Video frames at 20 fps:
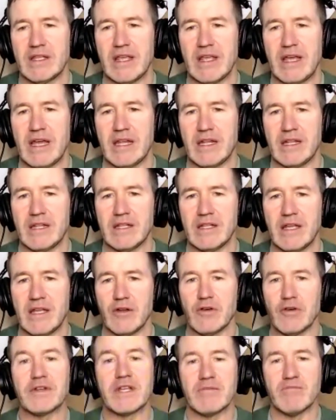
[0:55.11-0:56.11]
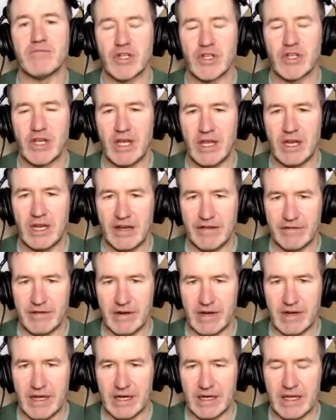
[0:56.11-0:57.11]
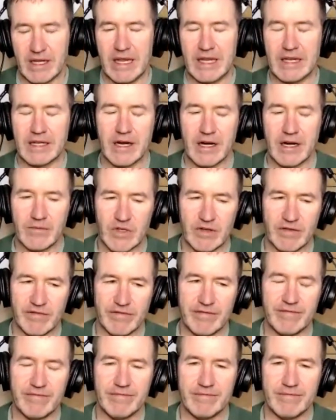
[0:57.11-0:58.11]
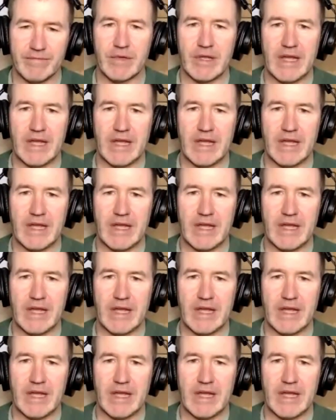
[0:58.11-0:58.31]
then they don't need much heat after that in terms of